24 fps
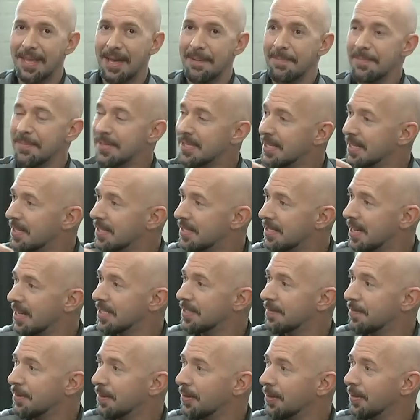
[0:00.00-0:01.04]
them
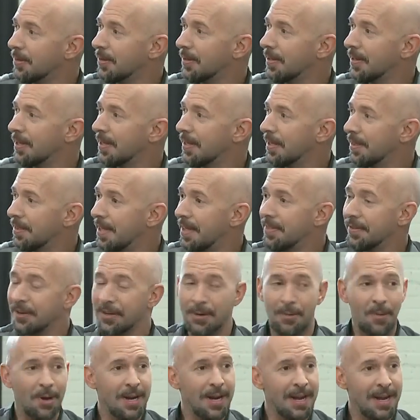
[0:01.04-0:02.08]
successful, then they're
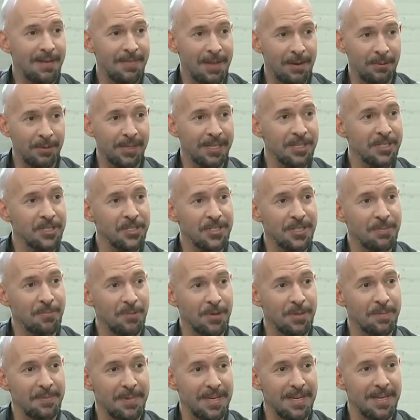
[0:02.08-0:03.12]
going to want to have that relationship
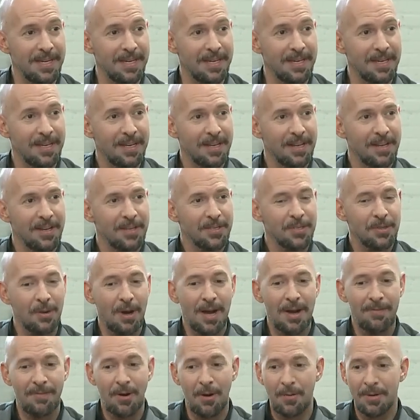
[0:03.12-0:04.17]
with me. Yeah. So
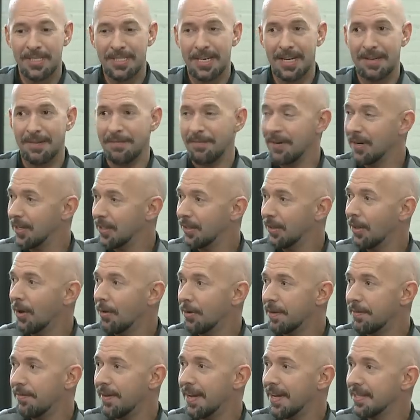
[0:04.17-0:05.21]
I've always taken very
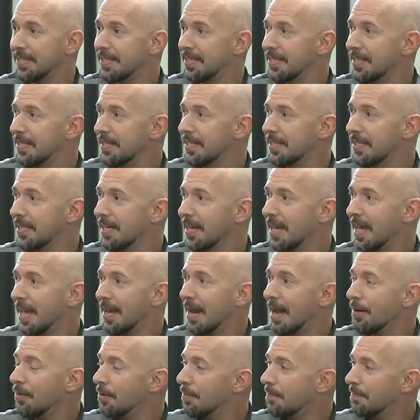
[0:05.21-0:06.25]
low advances,
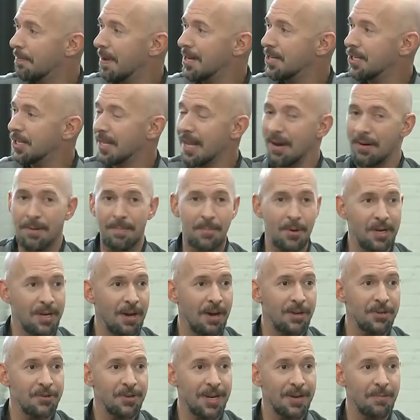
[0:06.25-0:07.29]
and how basically how a book
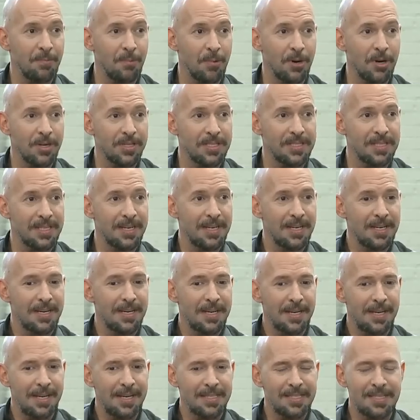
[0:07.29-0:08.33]
contract works.
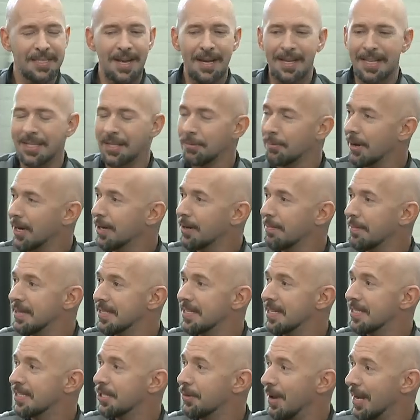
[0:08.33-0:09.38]
It's not like the record
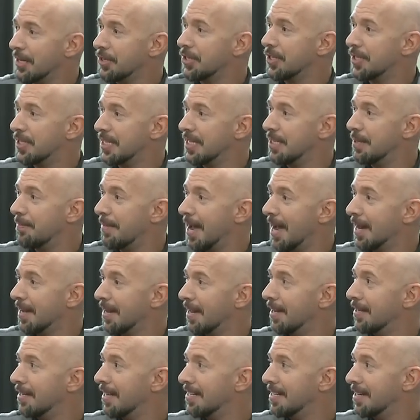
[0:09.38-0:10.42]
business; you actually see the back
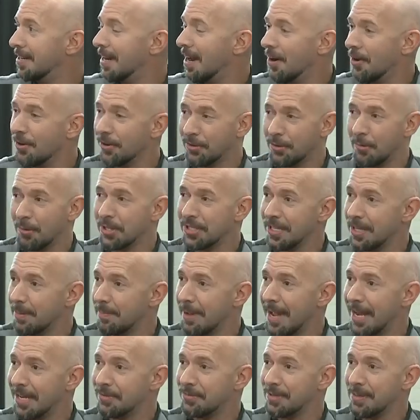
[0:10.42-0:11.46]
end. I did an article once on the
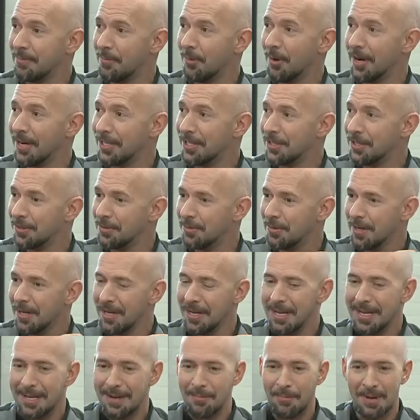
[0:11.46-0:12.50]
Backstreet Boys, who,
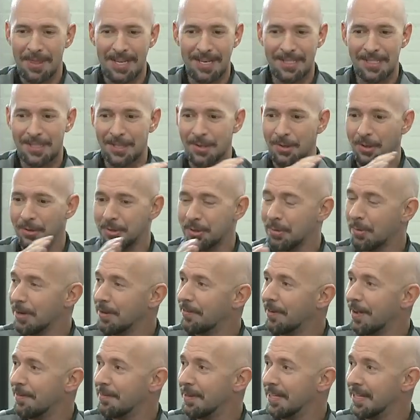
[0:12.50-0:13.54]
when they sold
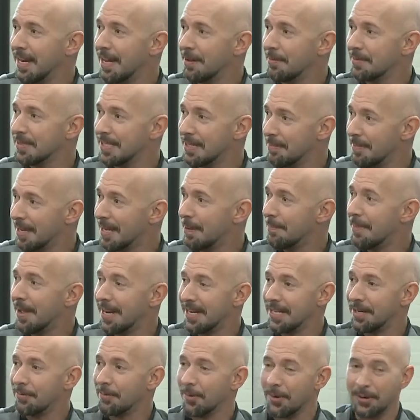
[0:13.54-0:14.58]
25 million albums, didn't make a
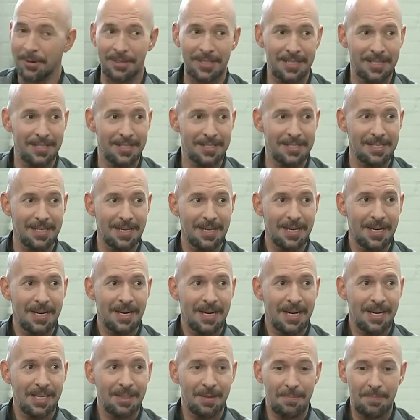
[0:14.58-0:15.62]
penny in royalties.
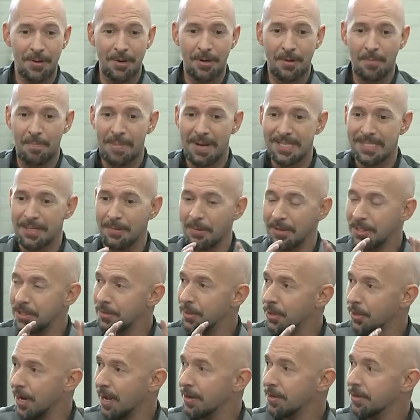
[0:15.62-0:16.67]
In the book, basically, once
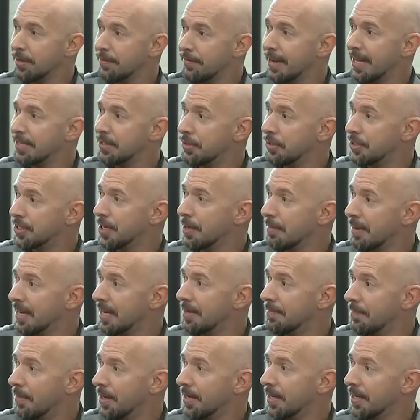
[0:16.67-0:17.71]
you earn out your advance, you start
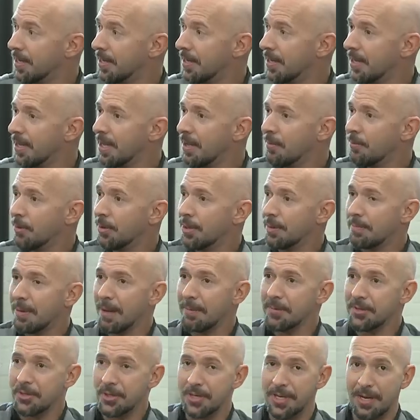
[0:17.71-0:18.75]
making money. What the
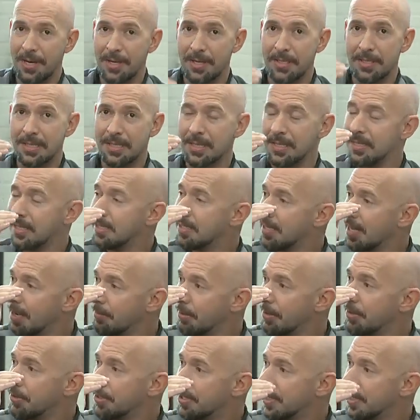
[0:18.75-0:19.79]
publisher does to decide whether you're